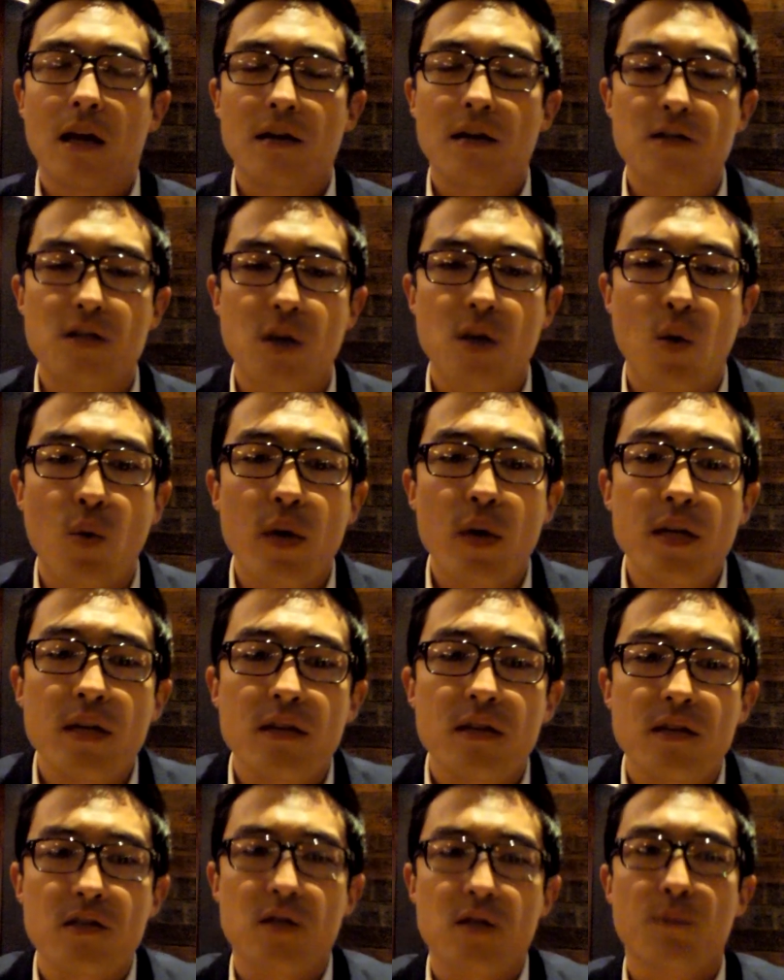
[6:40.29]
And so we
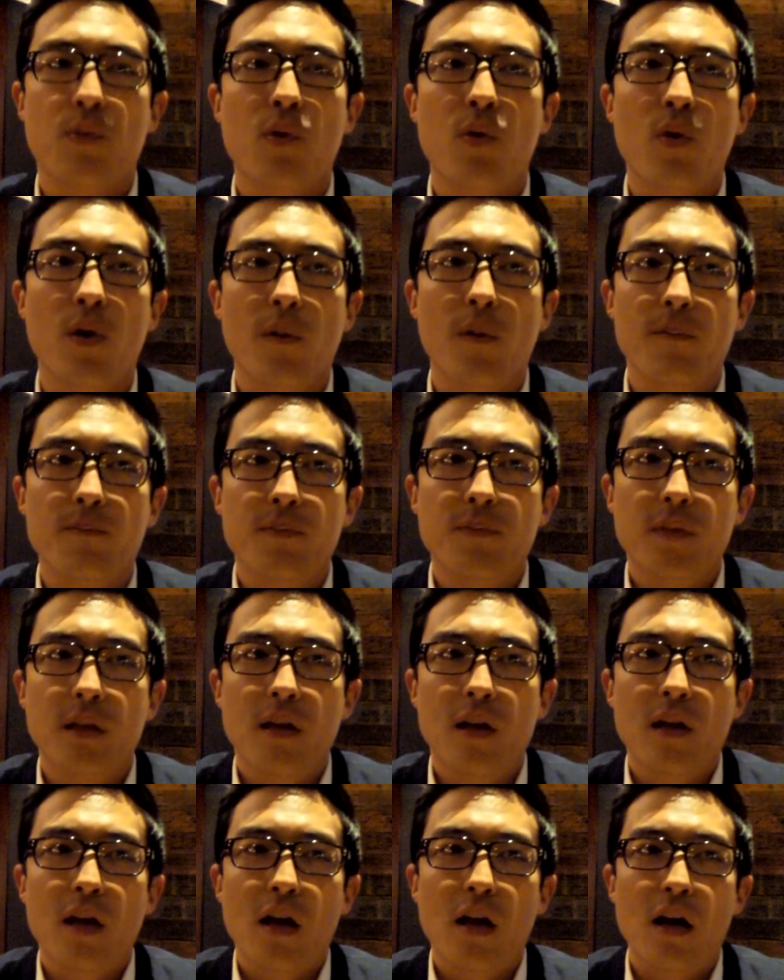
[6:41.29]
need the support
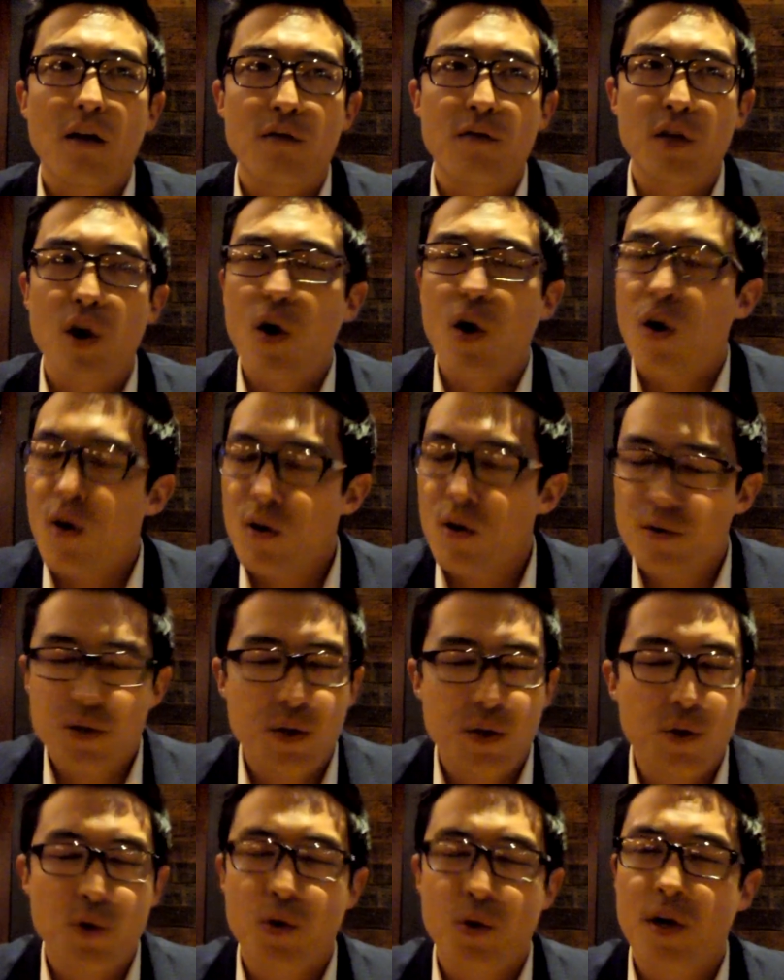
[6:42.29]
of the all
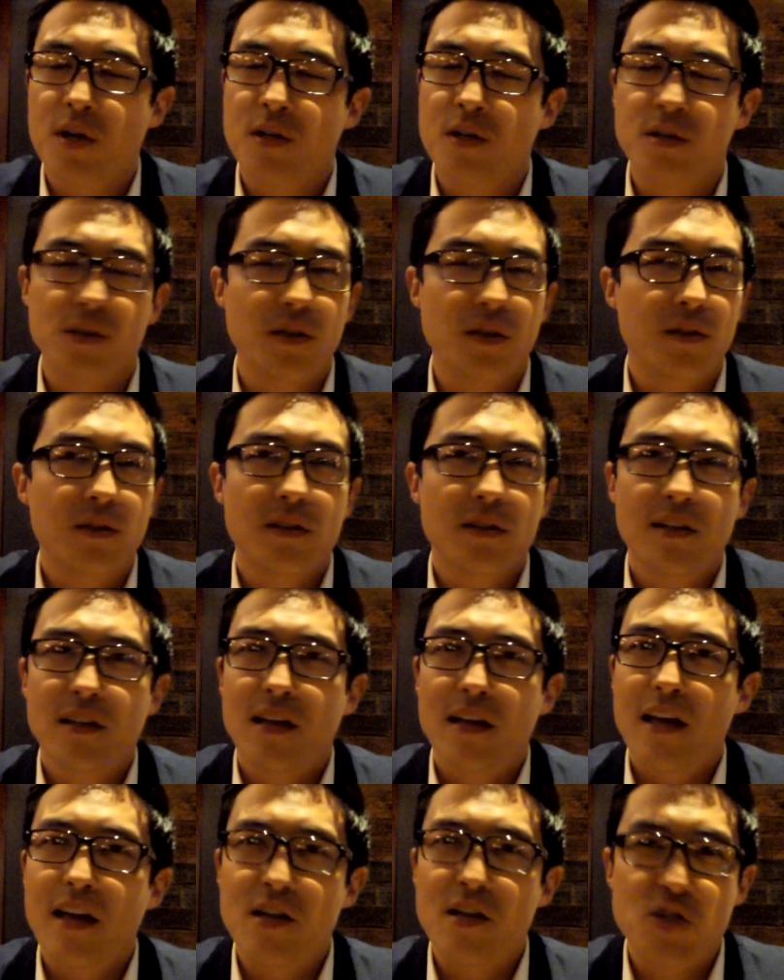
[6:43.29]
too critical
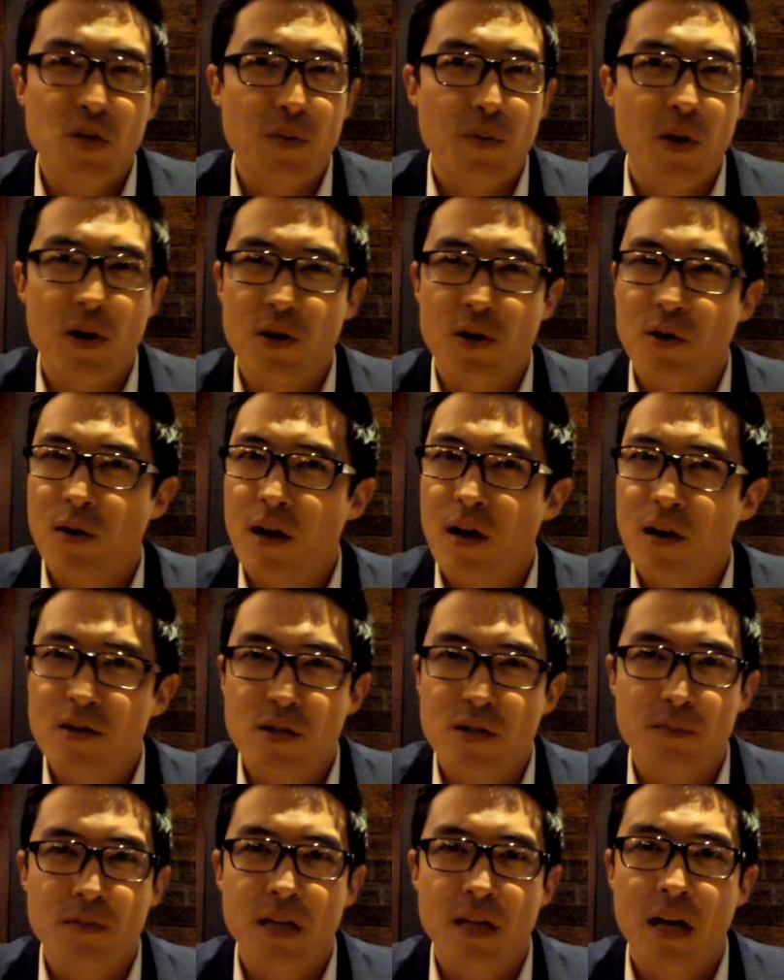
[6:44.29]
Asian American crowd
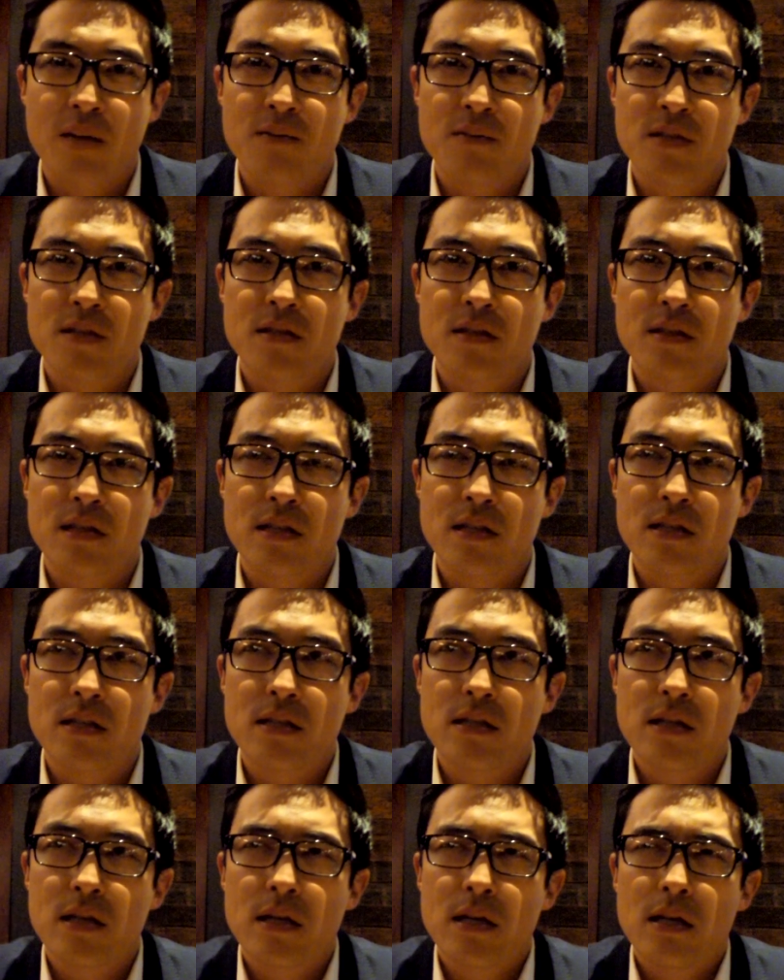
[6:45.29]
sometimes that
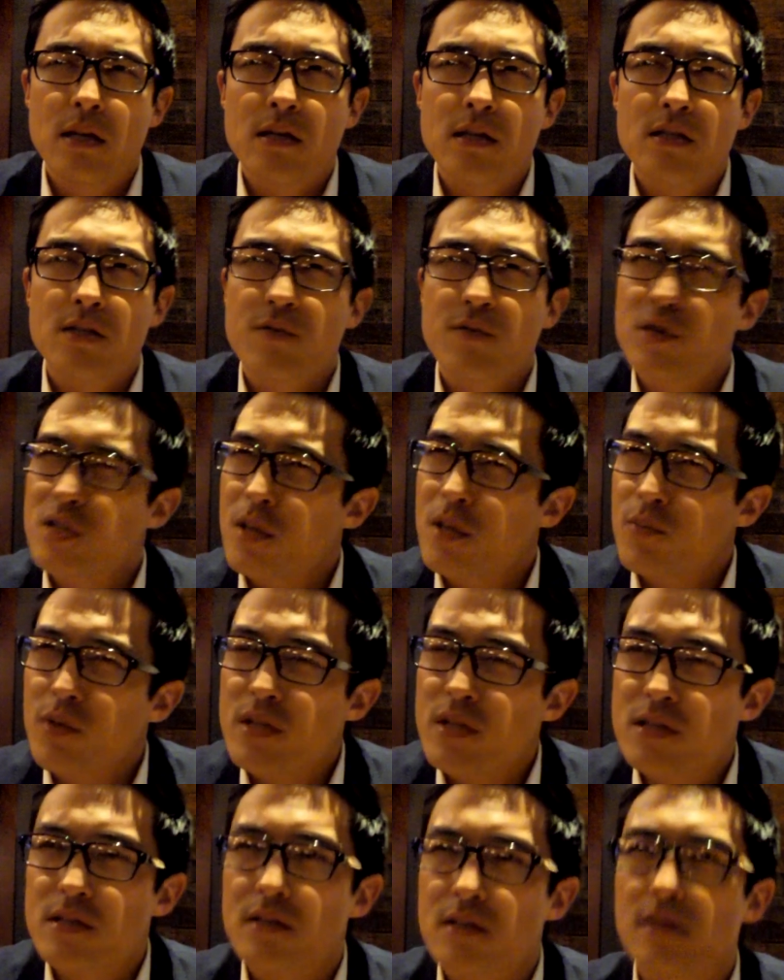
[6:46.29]
for some
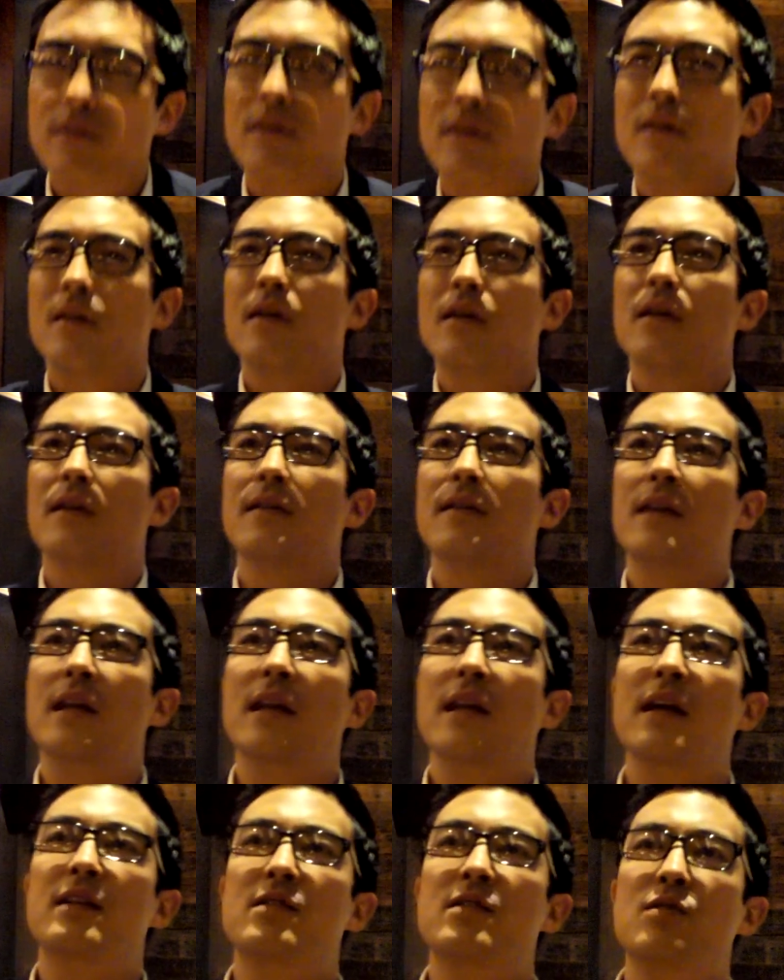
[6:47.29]
reason they
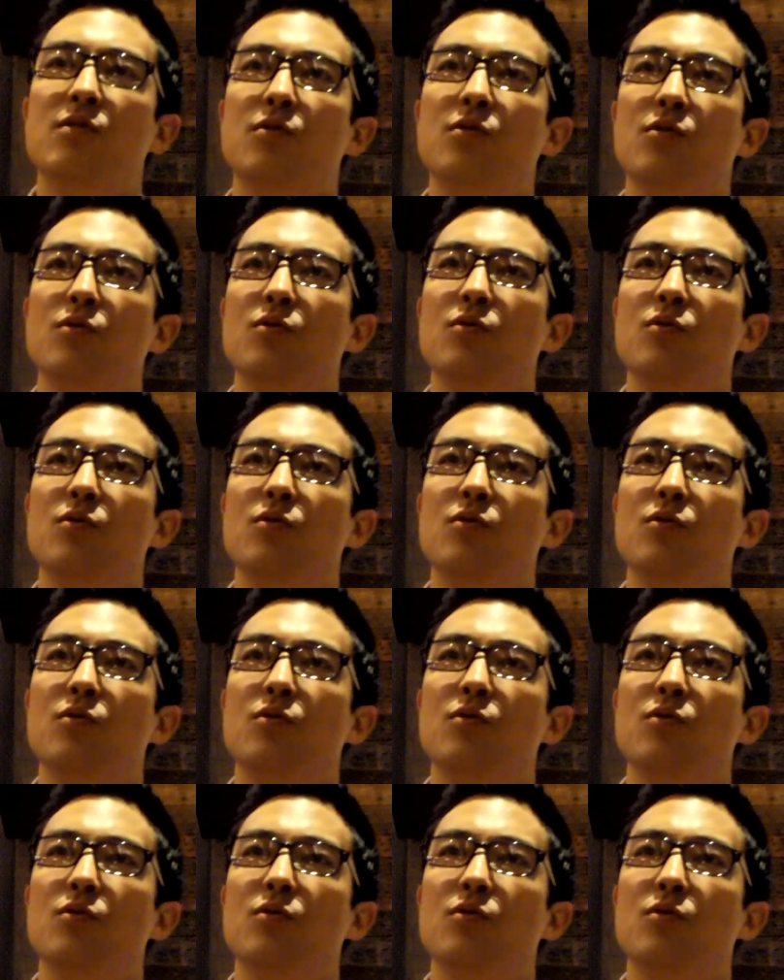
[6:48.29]
like to